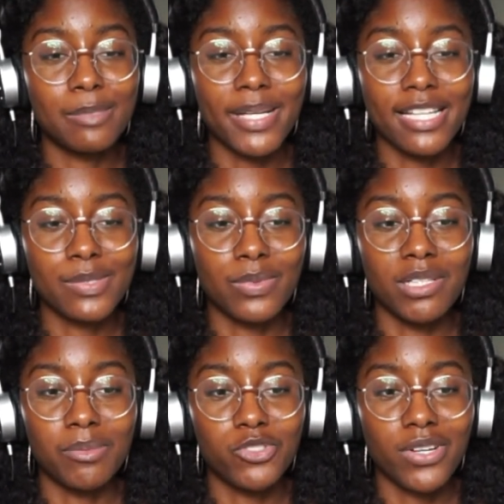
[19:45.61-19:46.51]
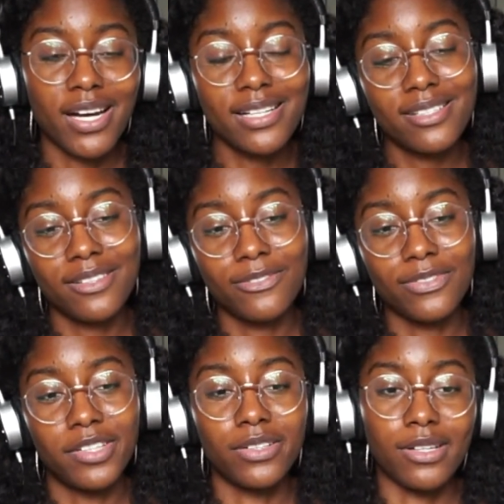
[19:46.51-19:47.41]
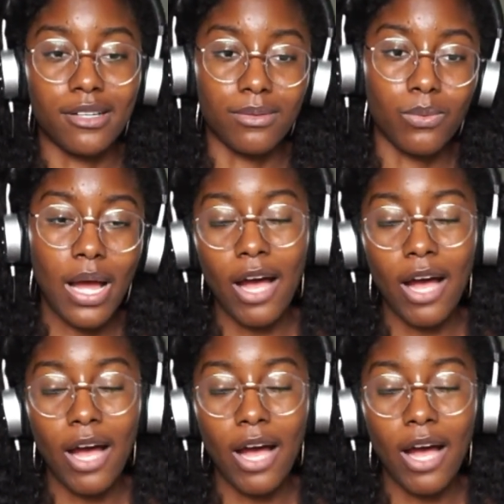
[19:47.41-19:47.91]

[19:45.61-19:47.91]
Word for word: space where I'm trying to figure out